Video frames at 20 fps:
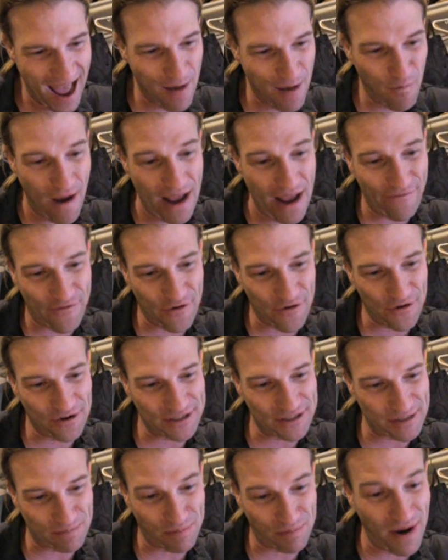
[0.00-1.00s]
And
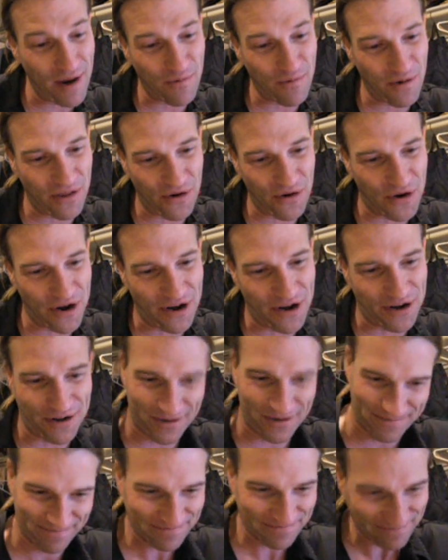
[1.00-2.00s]
wafers spread with
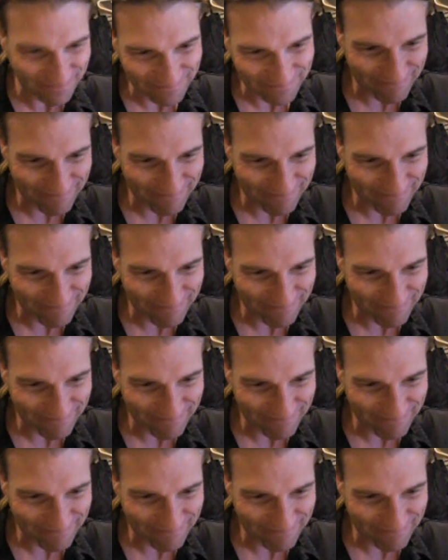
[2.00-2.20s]
oil.